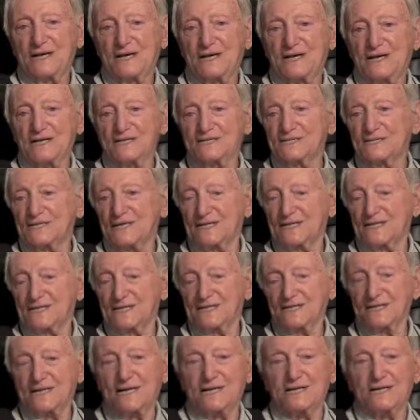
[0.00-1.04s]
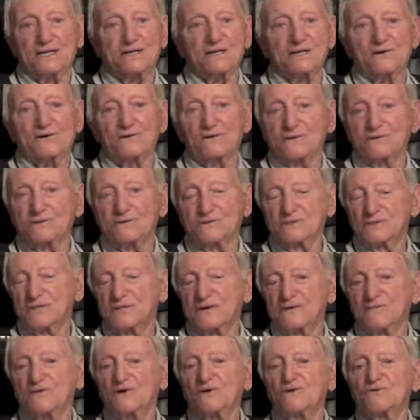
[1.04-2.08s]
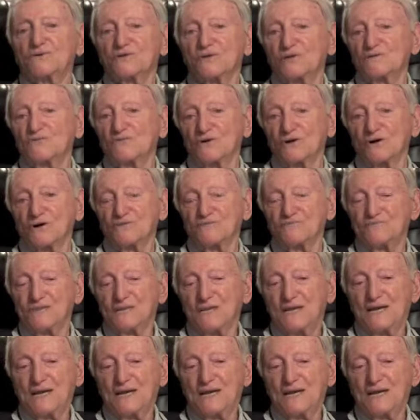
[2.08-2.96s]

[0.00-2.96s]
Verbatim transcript: And I said to the, I didn't know, I didn't even know who they were.